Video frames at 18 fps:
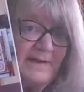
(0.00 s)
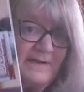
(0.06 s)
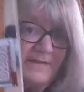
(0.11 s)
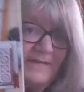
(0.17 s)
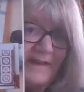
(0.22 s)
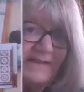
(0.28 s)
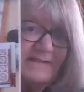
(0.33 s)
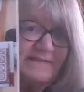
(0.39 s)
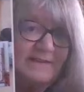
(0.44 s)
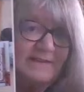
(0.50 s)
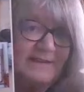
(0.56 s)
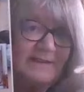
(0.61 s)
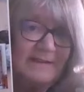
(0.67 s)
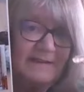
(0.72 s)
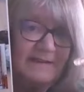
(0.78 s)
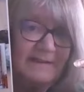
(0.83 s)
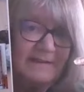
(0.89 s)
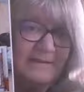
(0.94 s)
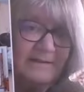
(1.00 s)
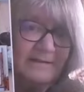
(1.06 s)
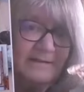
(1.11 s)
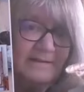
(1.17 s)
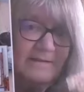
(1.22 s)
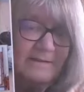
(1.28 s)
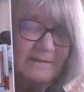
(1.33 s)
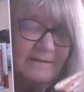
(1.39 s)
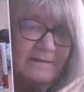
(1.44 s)
that's in
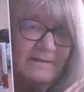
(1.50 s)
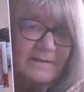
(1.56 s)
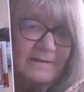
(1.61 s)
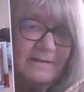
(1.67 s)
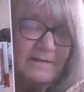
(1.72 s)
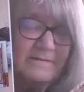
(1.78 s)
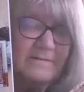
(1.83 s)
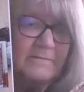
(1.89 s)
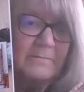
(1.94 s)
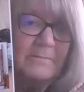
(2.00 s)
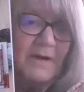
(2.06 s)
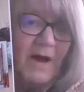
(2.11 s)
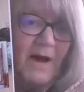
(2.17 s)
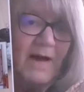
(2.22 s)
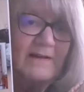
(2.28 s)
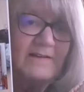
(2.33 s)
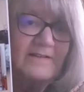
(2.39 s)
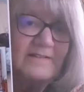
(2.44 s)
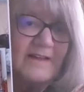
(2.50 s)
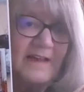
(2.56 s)
the box, I